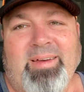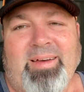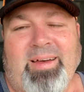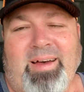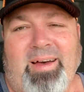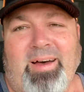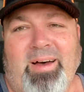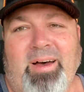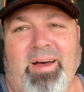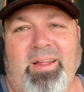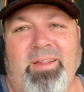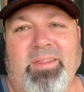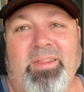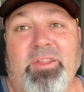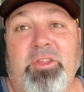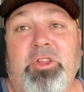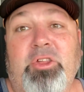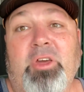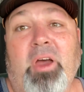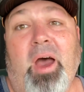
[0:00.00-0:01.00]

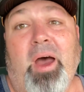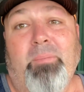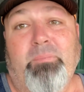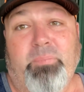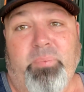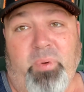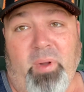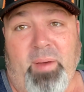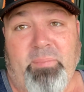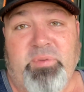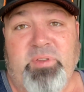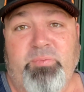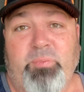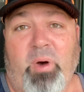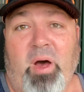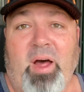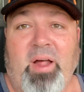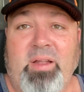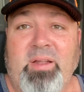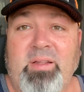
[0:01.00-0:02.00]
The shop, Prep
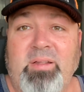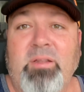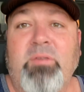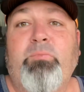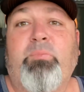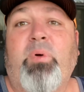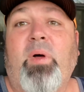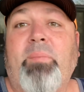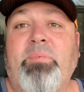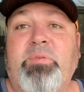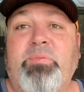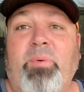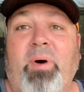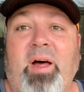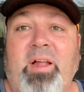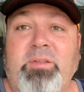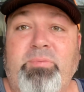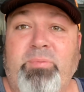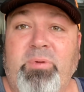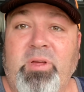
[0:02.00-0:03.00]

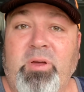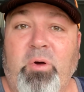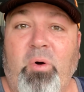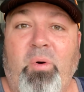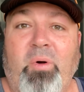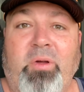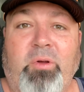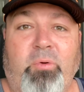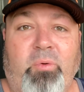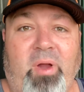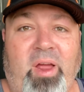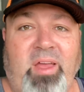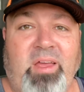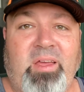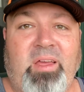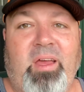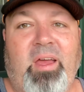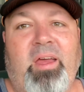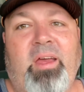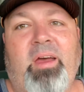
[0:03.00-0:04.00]
Spot's been going
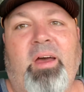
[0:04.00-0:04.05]
great.